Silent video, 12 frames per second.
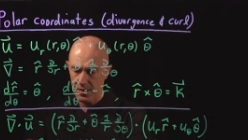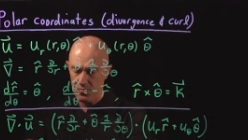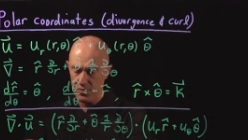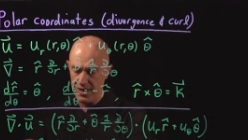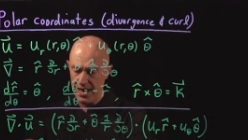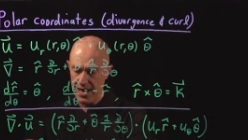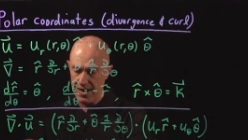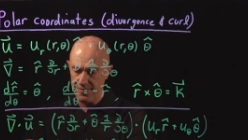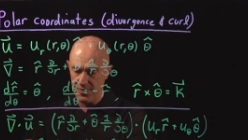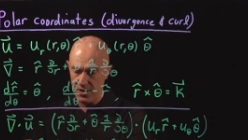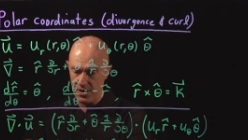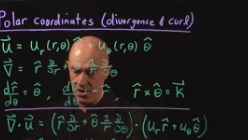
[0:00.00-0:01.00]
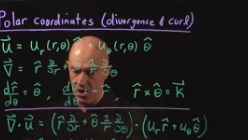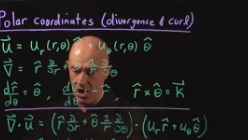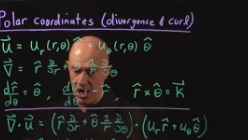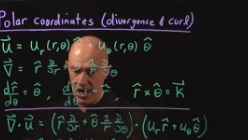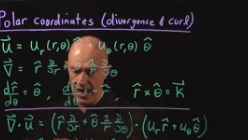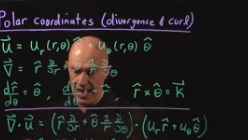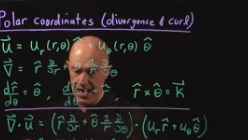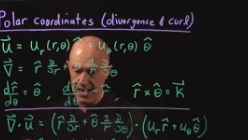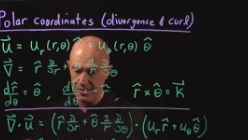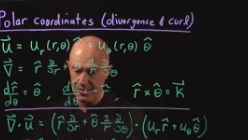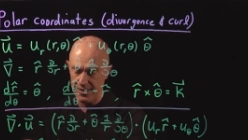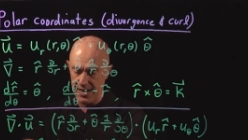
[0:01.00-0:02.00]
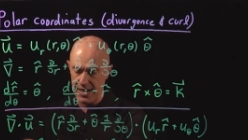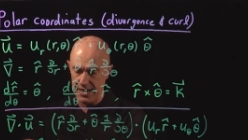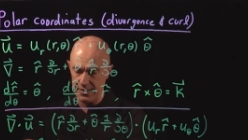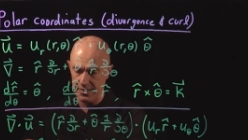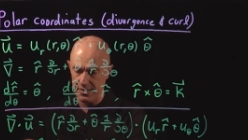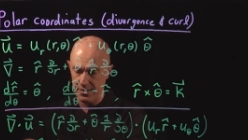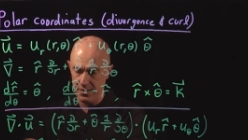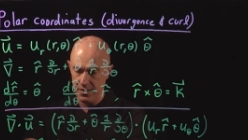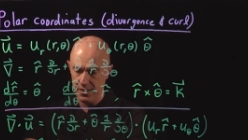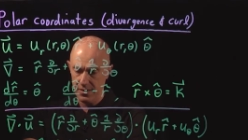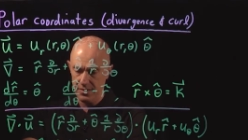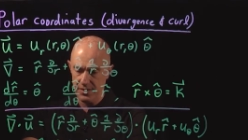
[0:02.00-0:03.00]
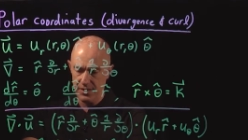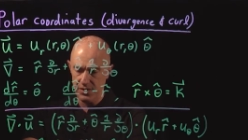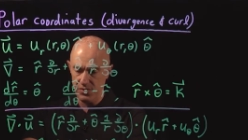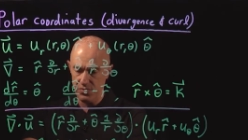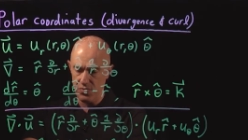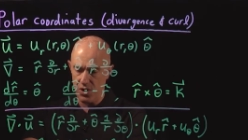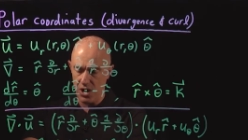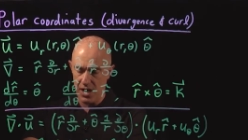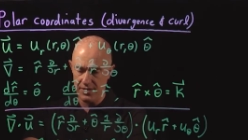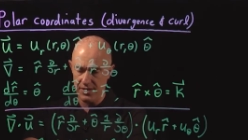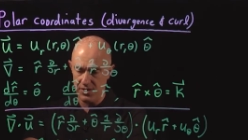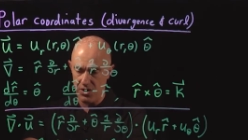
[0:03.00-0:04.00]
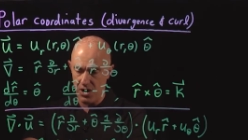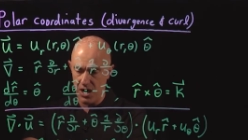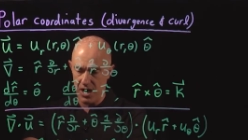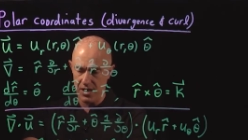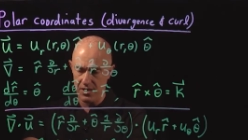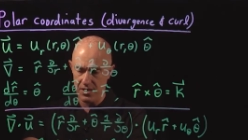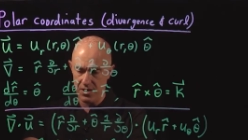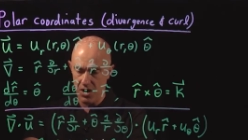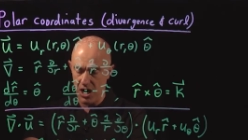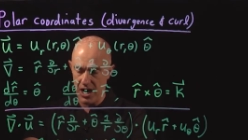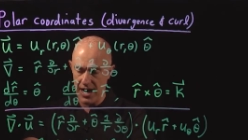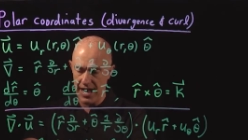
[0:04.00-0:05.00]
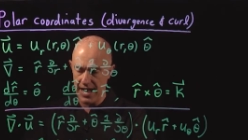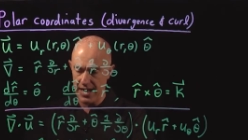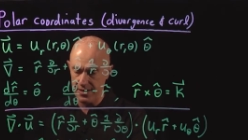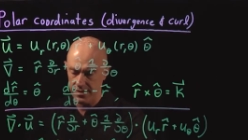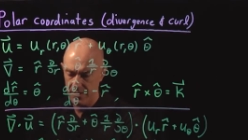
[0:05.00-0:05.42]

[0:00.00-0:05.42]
We have r hat dot dur dr r hat.